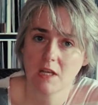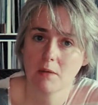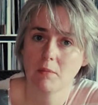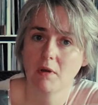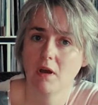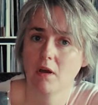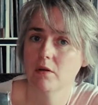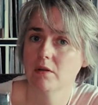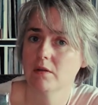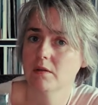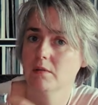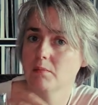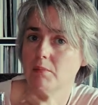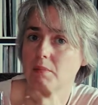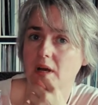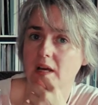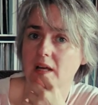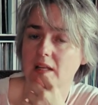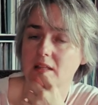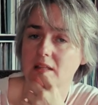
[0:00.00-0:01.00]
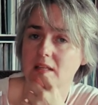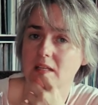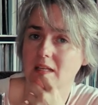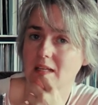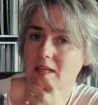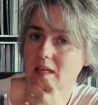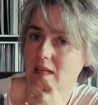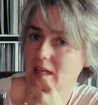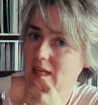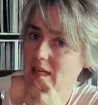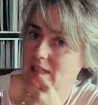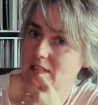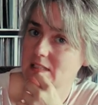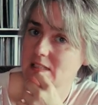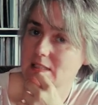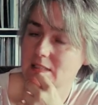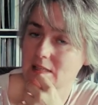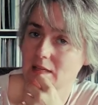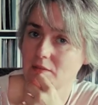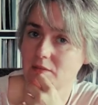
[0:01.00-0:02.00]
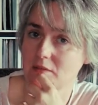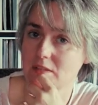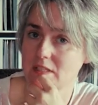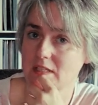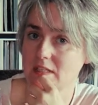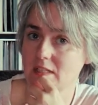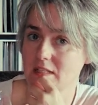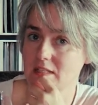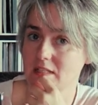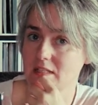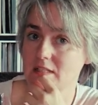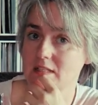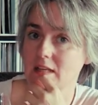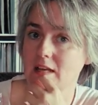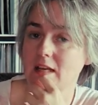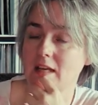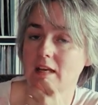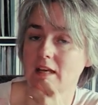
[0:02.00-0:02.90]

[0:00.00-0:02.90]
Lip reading: came out by the late 70s.